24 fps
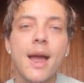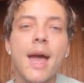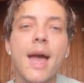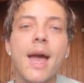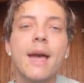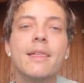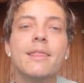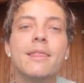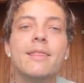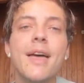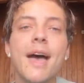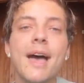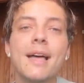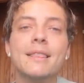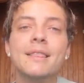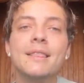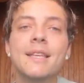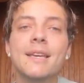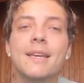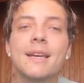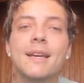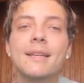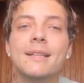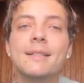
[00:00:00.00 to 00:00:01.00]
that
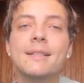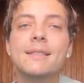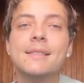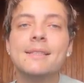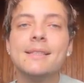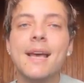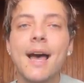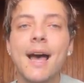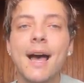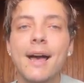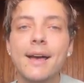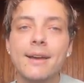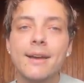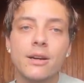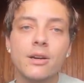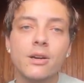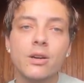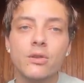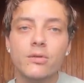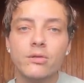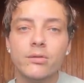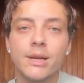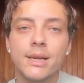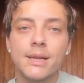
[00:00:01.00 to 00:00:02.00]
the
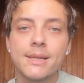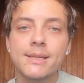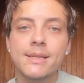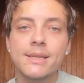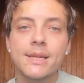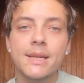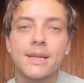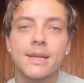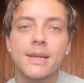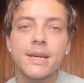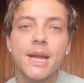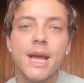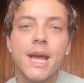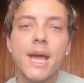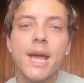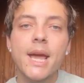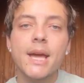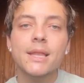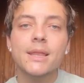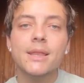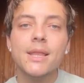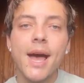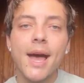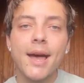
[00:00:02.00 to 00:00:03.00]
entire reason
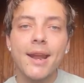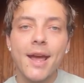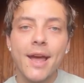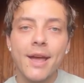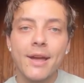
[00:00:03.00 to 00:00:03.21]
that I